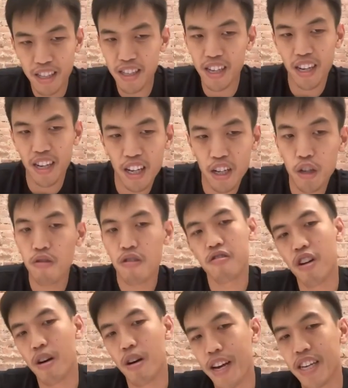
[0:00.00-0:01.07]
let's say like
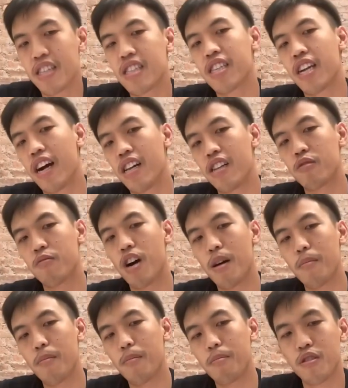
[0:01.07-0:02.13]
Uniswap X style
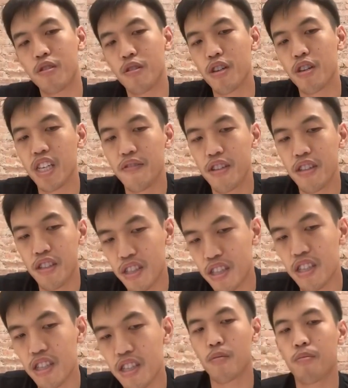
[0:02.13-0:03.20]
swaps, you could even
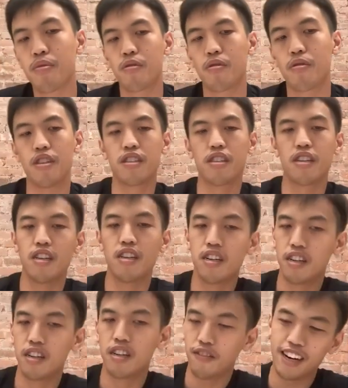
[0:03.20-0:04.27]
still support,
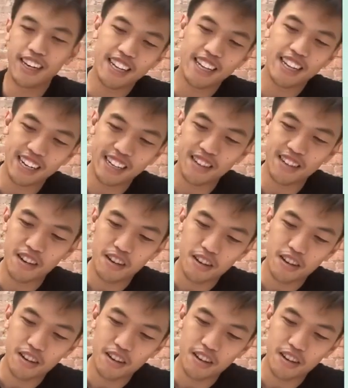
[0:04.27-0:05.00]
right, like